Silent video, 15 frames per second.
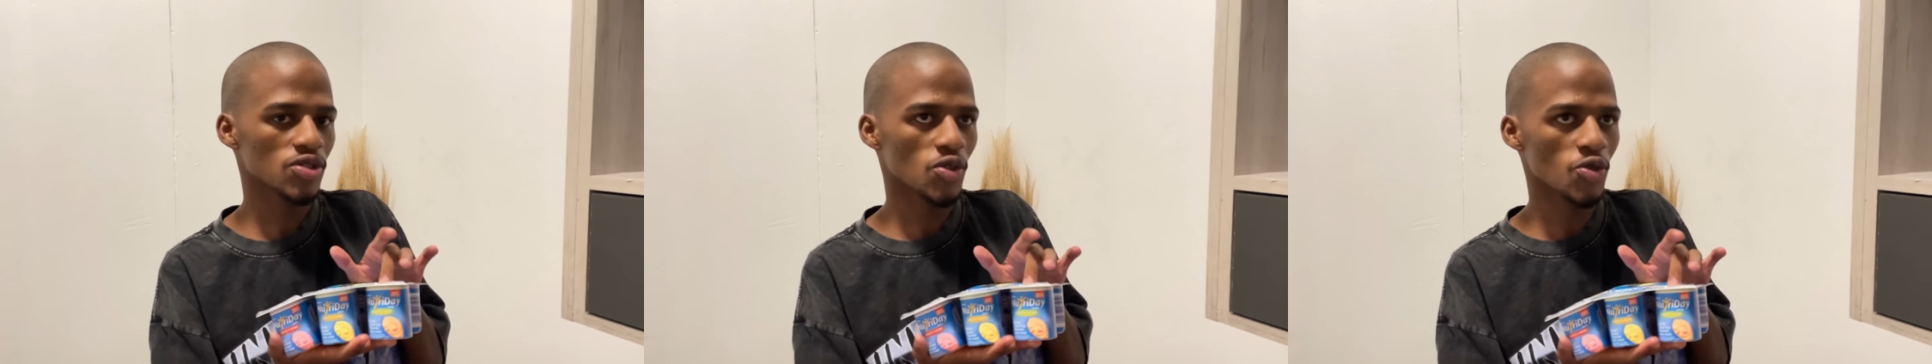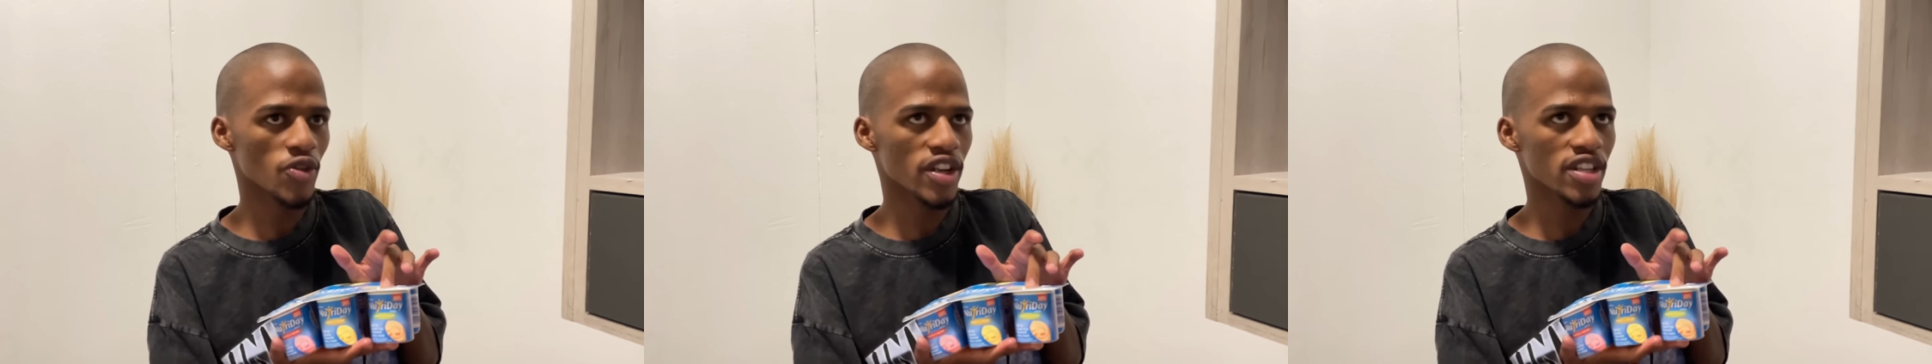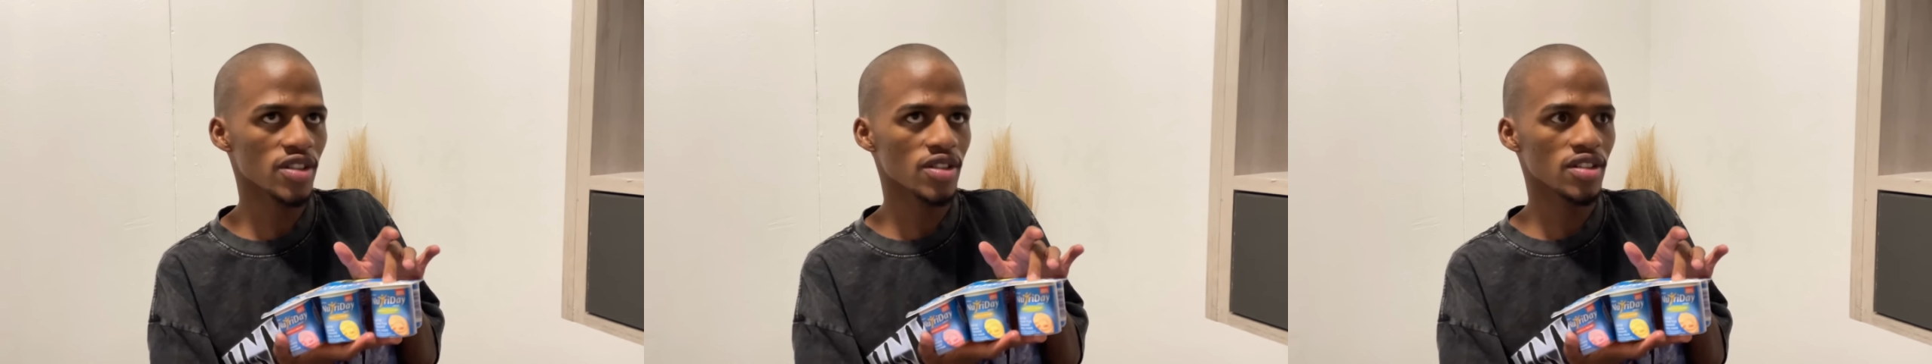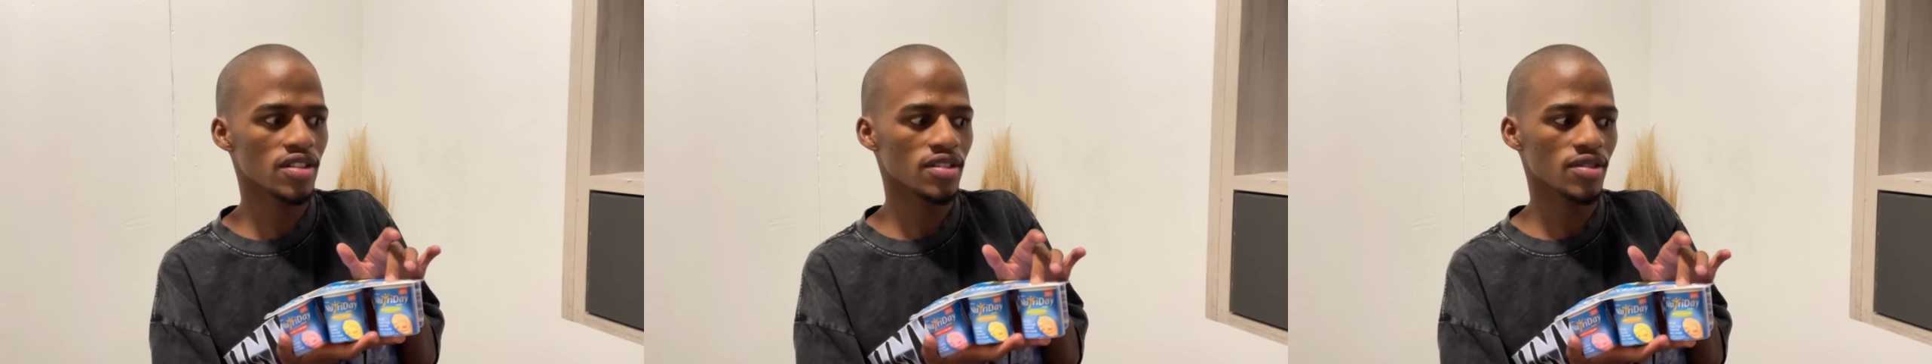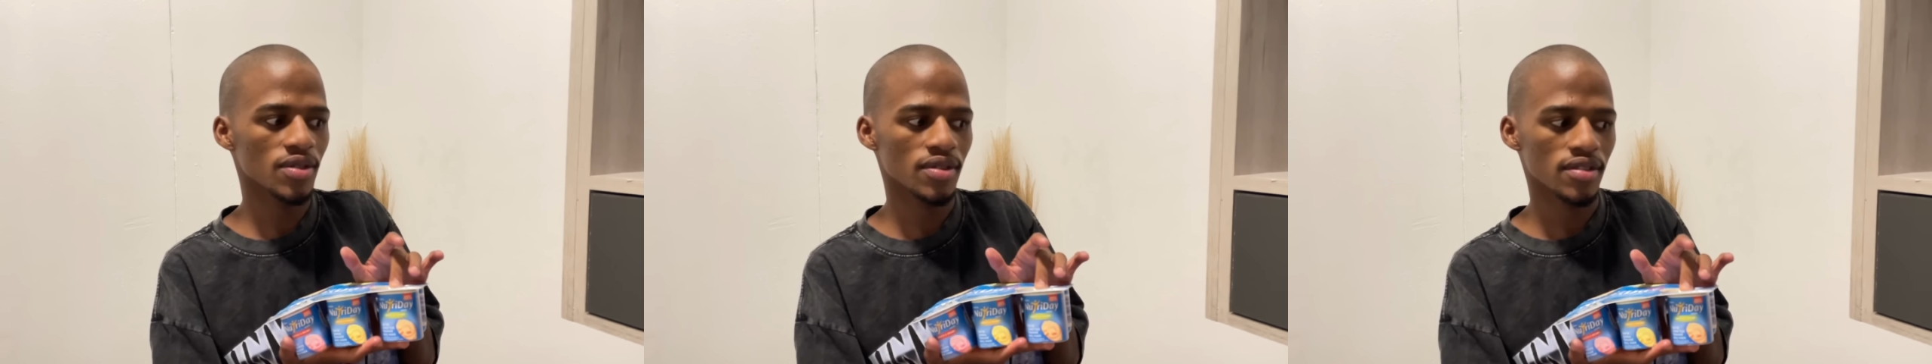
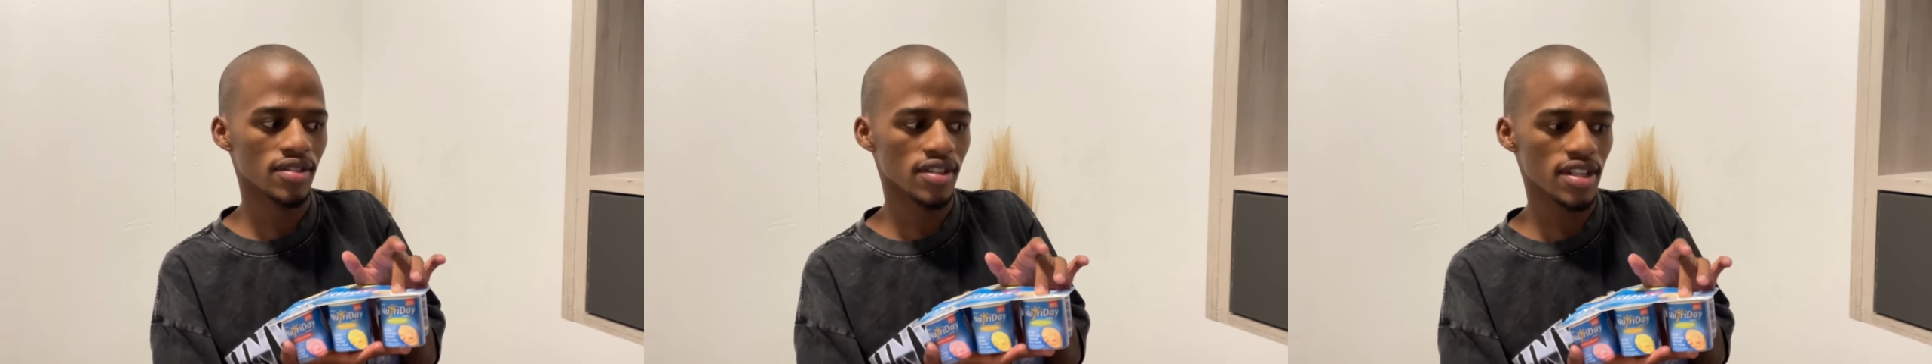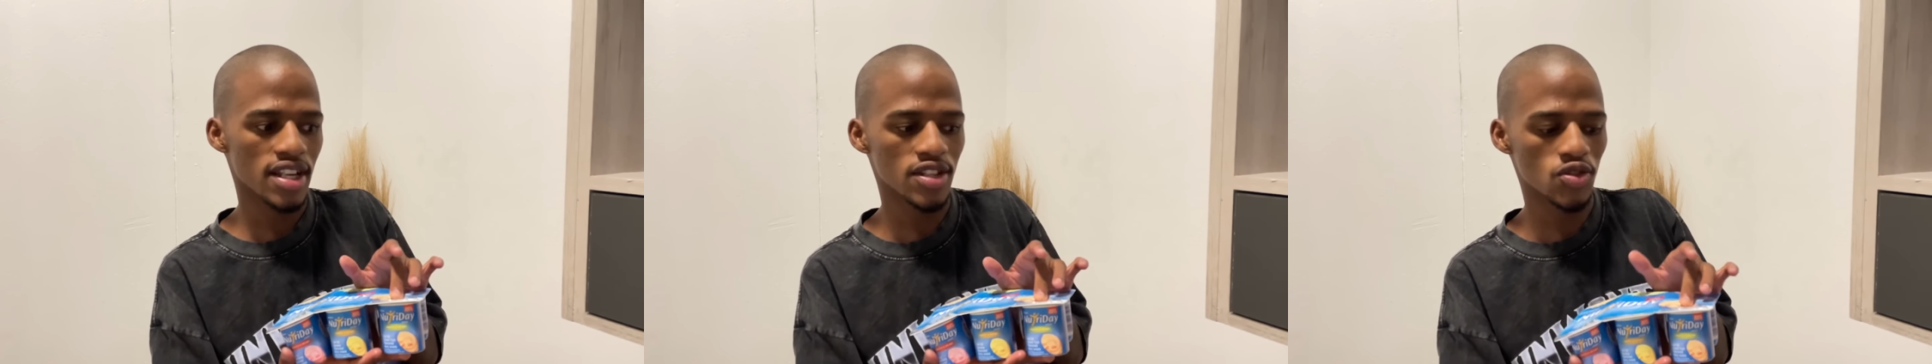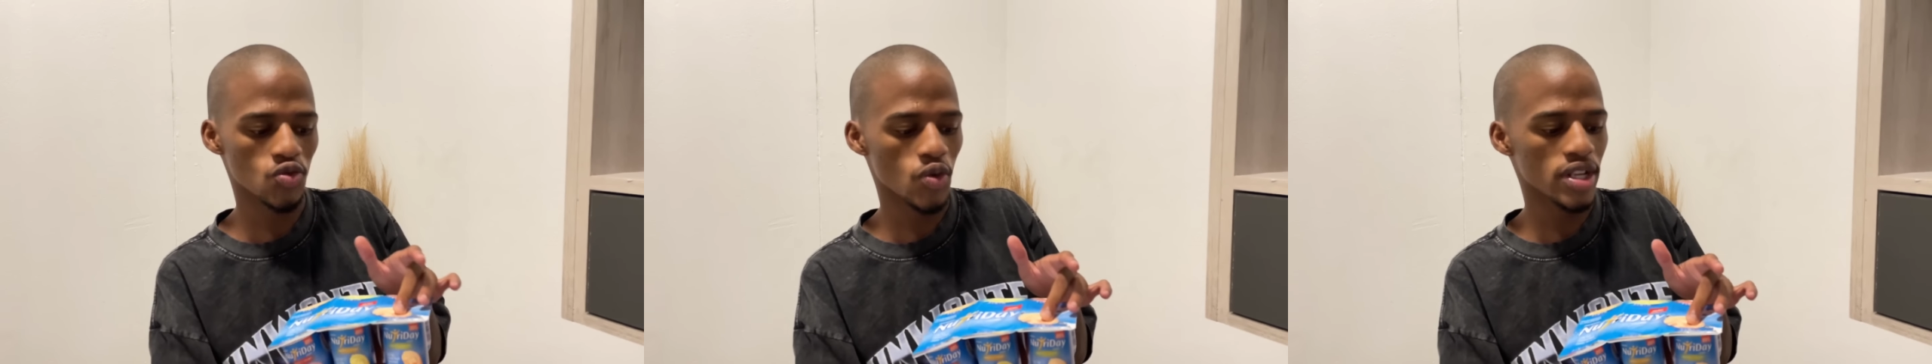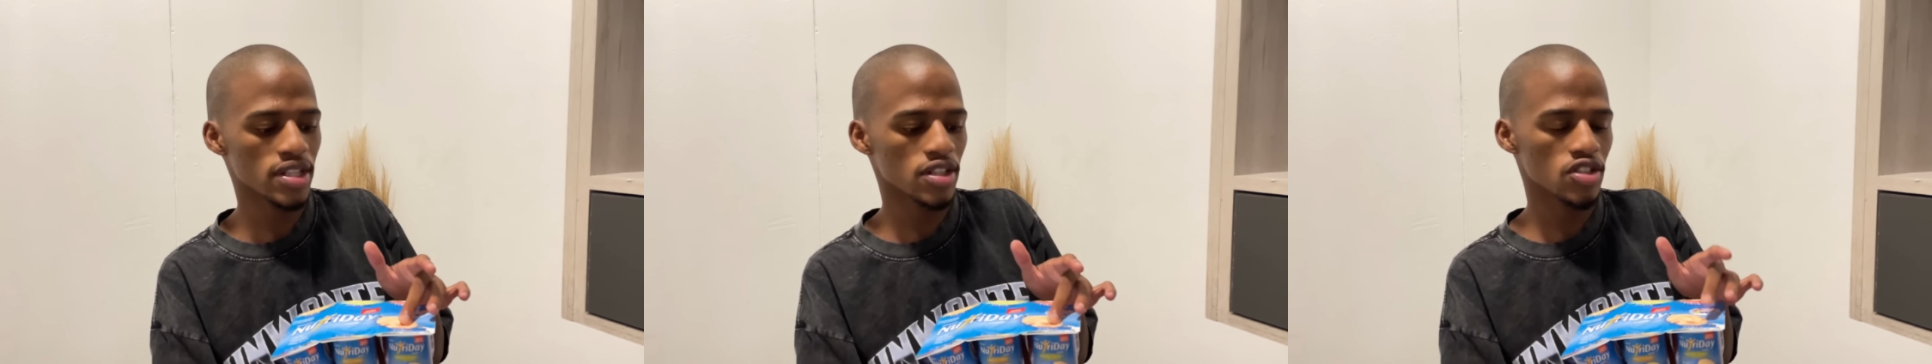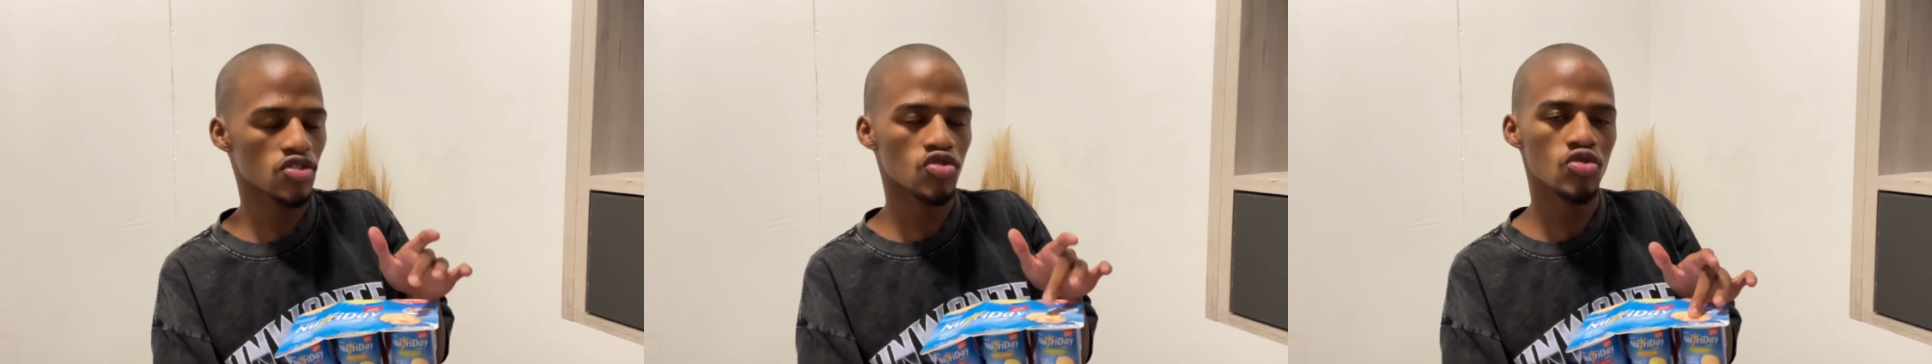already it's
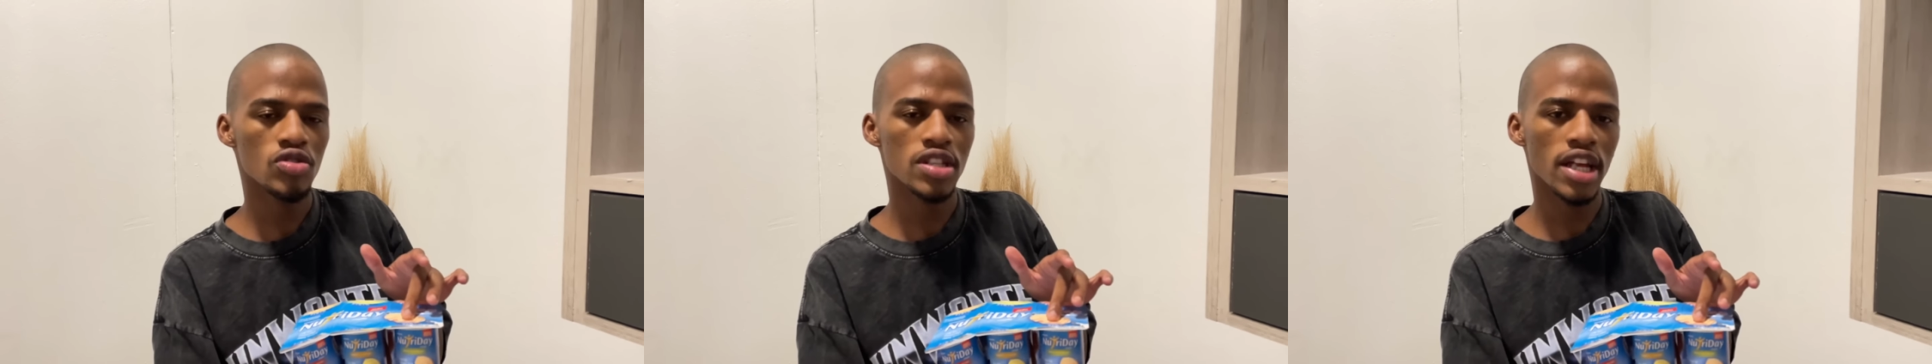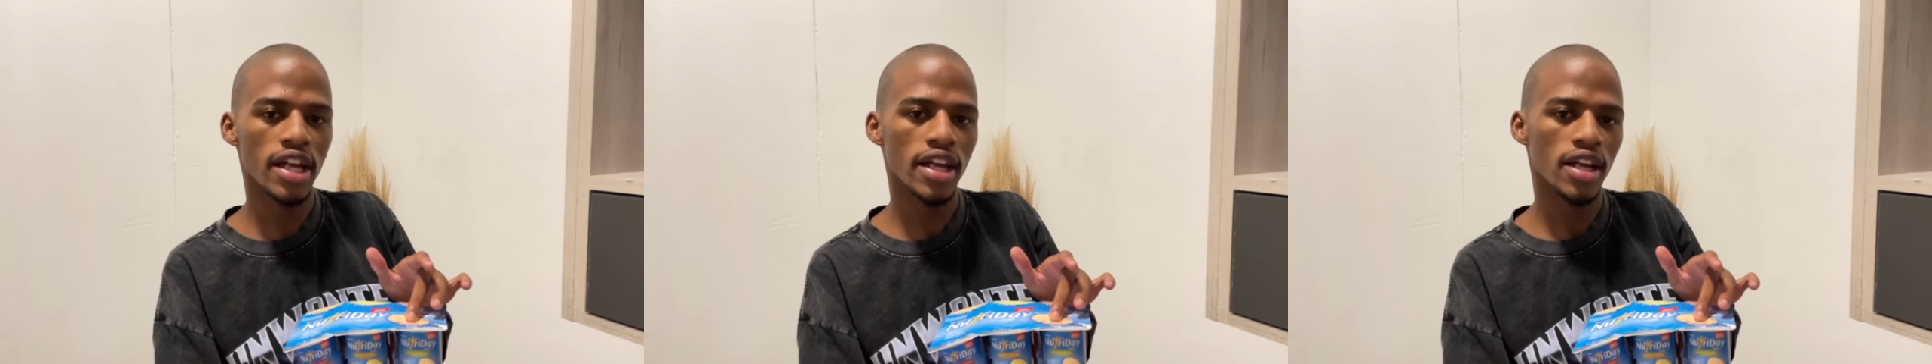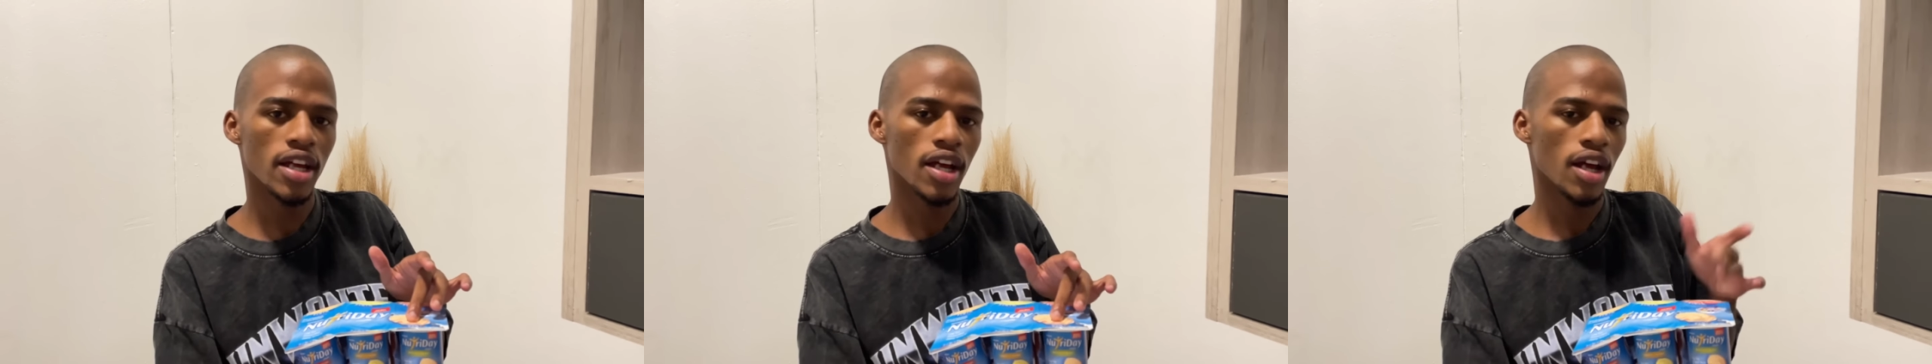Tuesday,